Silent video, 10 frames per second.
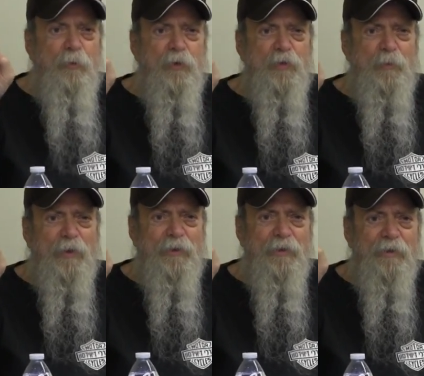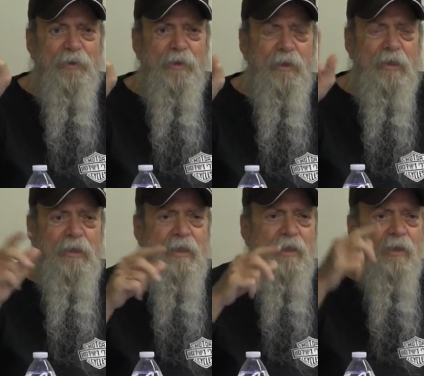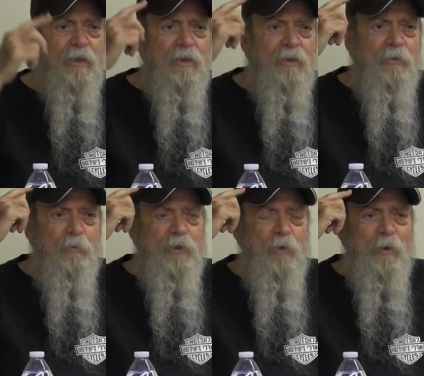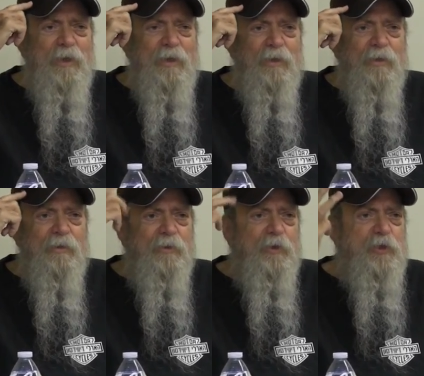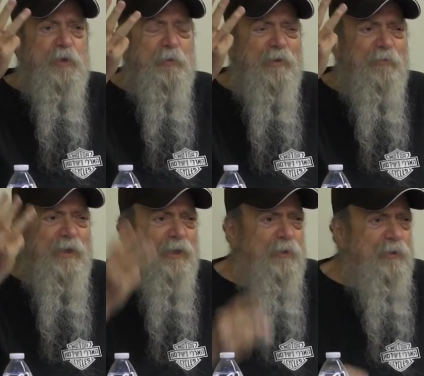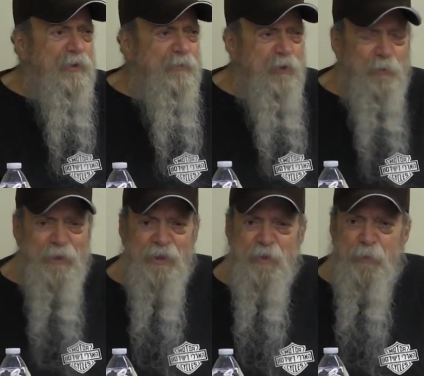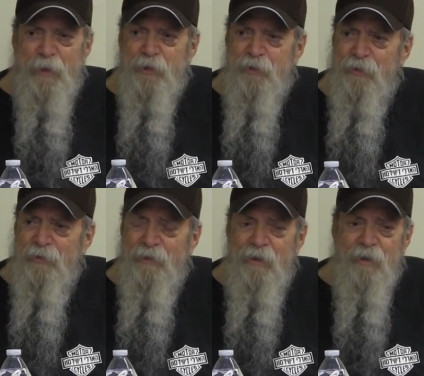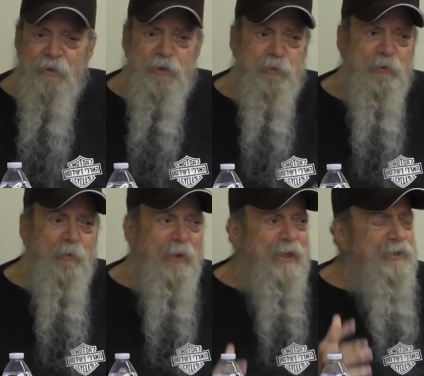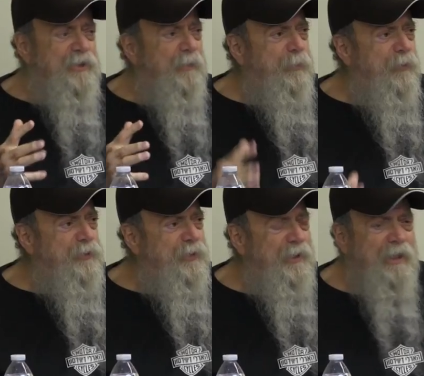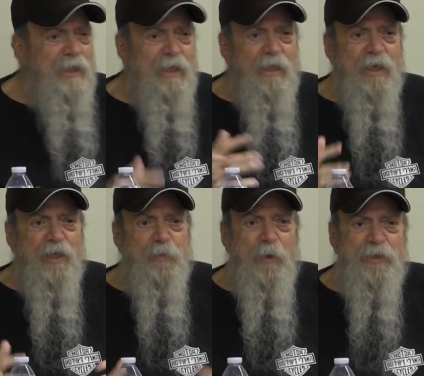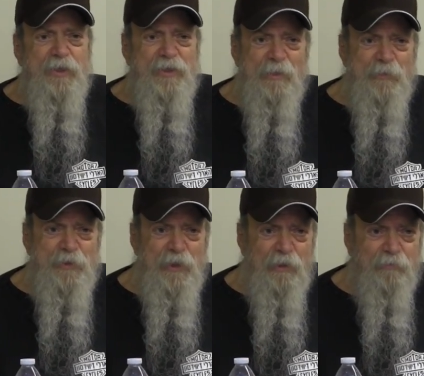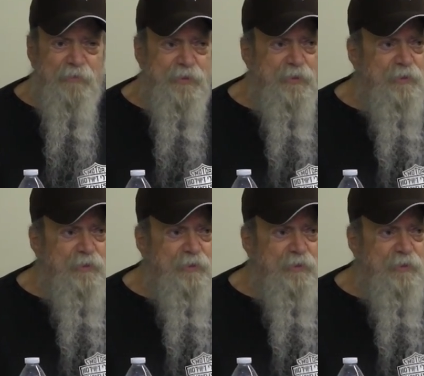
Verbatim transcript: pause button. When you want to, there's three vehicles of human expression. There's three ways that a person expresses themselves.